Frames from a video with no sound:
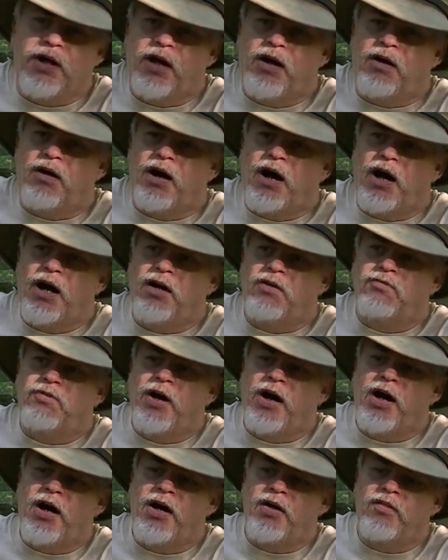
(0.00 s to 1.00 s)
Now, I've
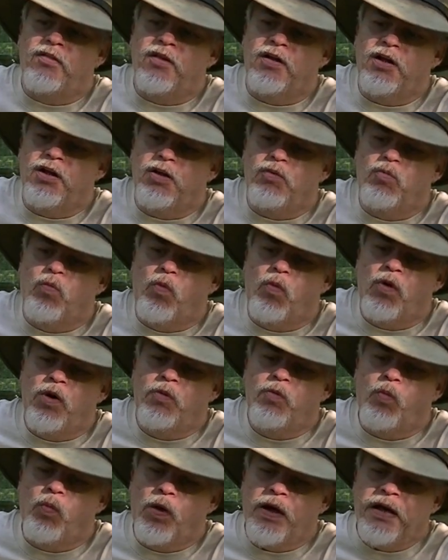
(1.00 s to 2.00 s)
got the
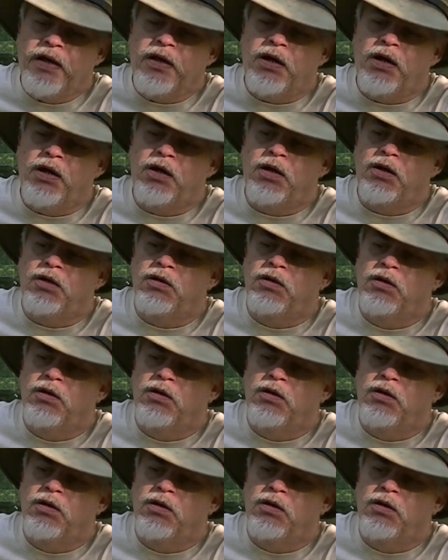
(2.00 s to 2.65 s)
One Wind,